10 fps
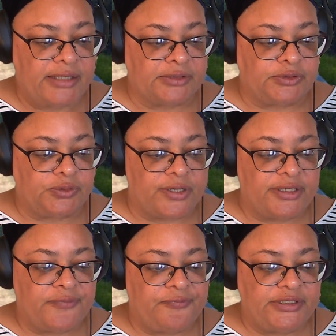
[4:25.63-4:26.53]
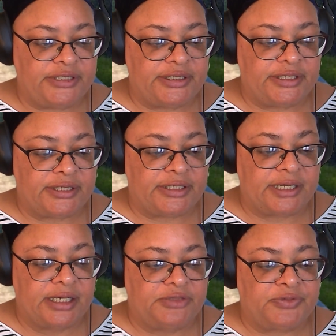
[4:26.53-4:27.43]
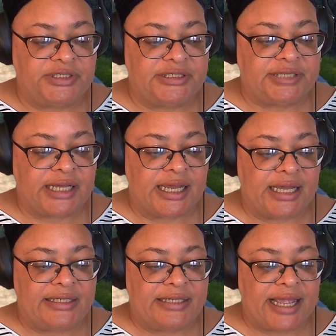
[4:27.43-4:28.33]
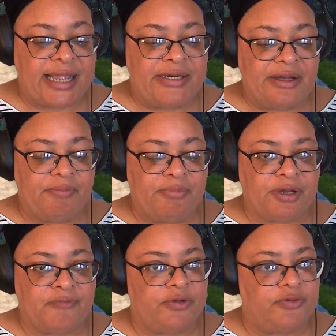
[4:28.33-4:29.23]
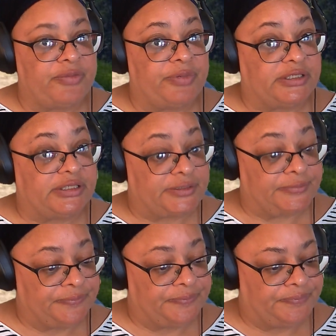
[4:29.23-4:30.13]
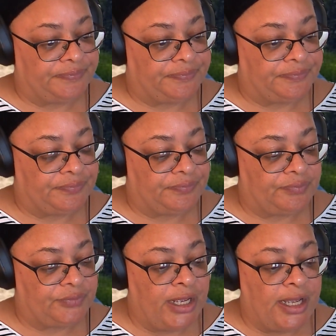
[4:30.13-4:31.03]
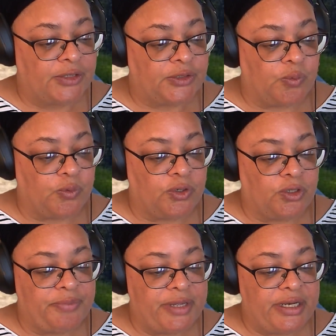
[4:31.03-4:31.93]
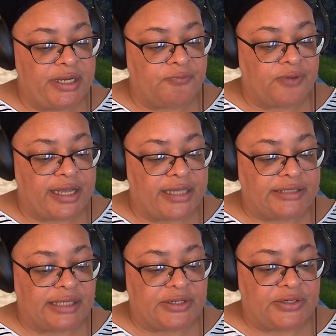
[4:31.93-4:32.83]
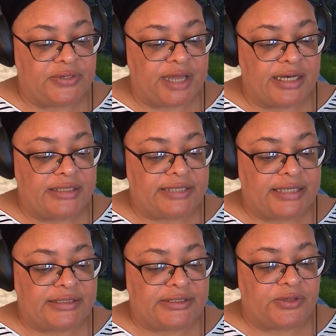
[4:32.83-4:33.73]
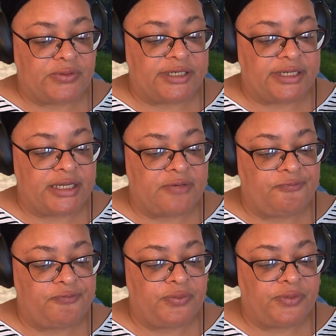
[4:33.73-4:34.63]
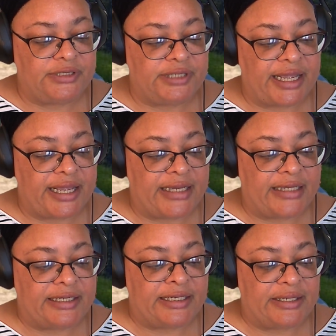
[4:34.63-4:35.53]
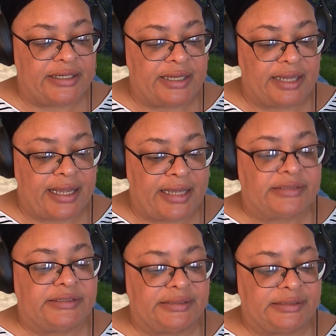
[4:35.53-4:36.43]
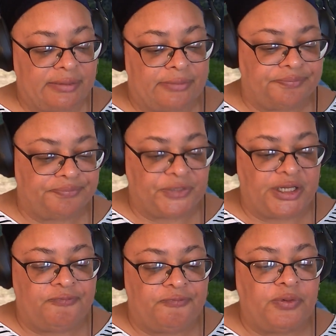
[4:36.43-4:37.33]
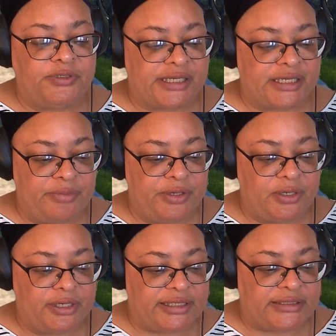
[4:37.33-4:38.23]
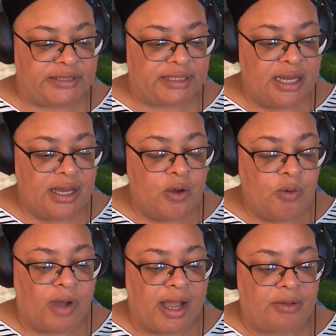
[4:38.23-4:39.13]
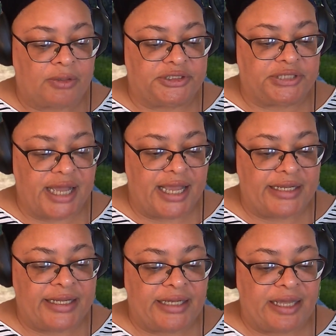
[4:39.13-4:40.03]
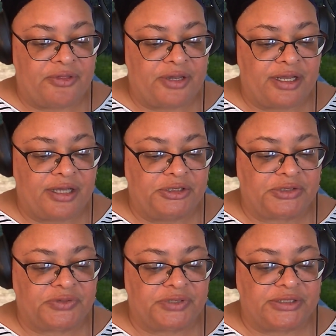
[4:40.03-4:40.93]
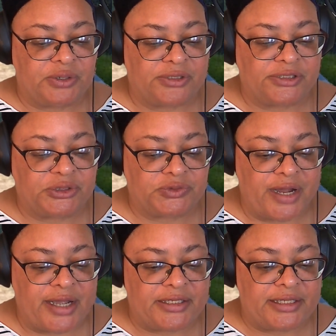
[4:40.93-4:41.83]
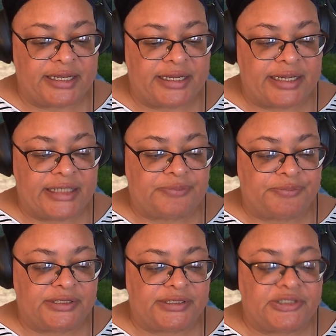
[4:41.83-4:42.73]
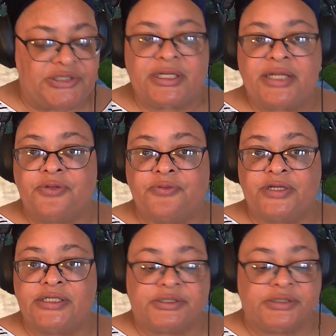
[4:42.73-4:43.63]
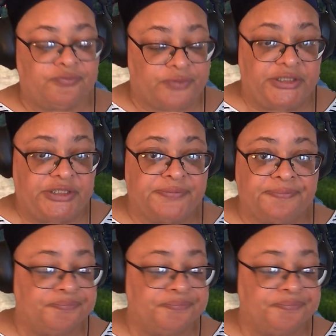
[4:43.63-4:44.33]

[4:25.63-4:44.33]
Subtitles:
During the visit, the country signed a number of agreements. The world media writes that the United States is losing influence and influence in the Middle East, while China and other countries are strengthening its position in the region.